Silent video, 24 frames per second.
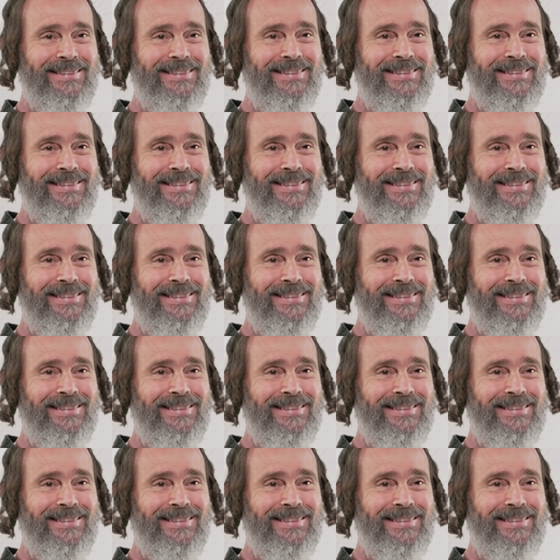
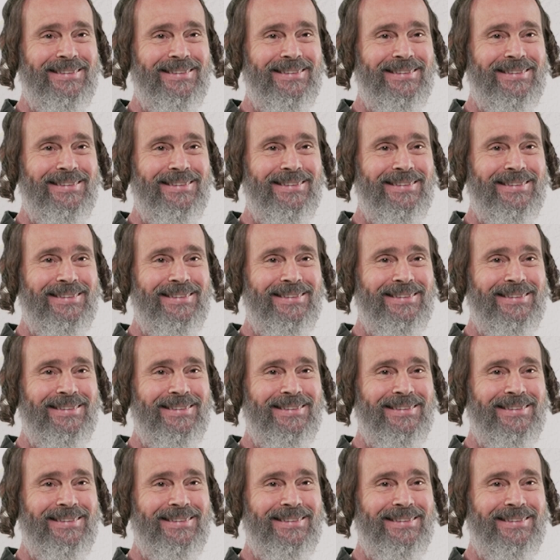
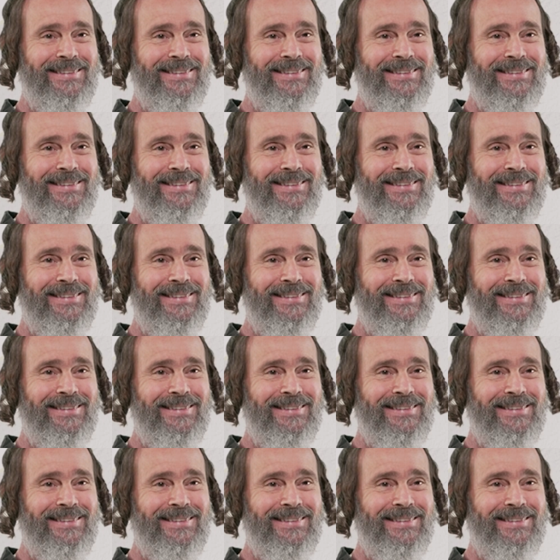
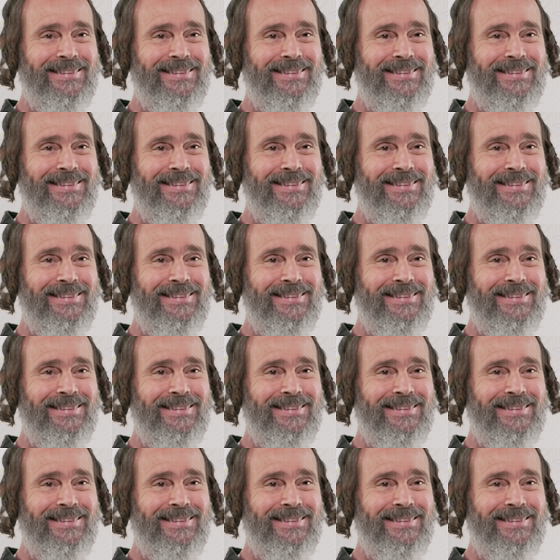
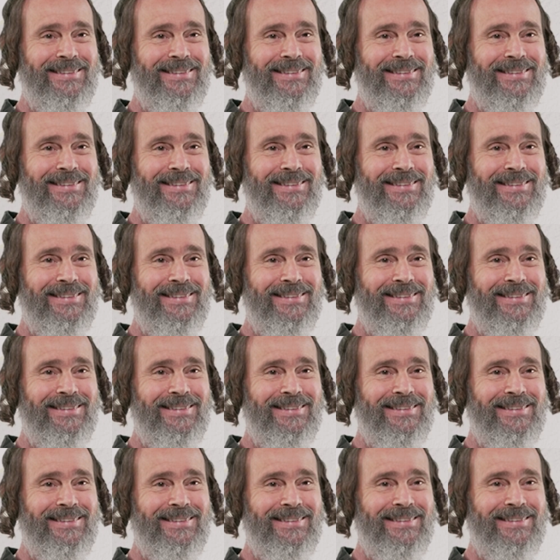
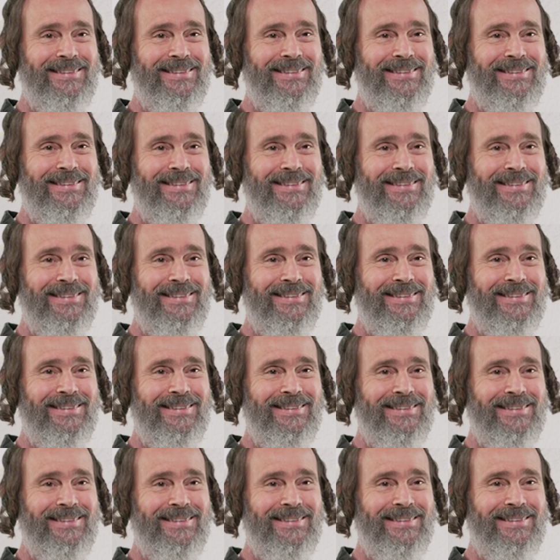
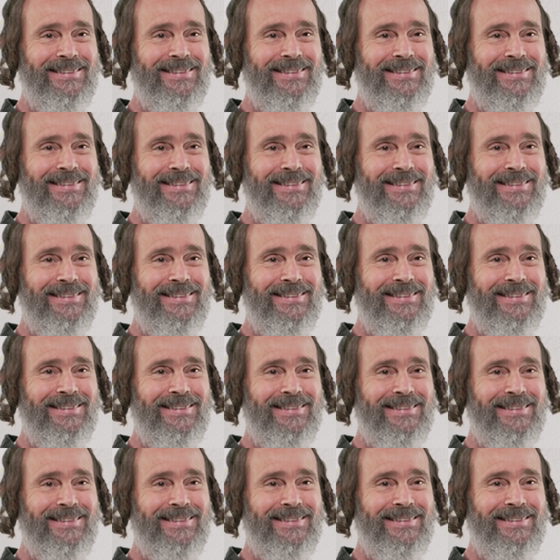
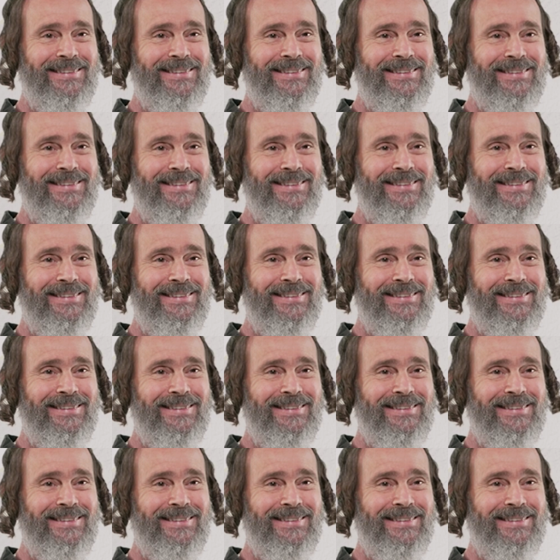[no speech]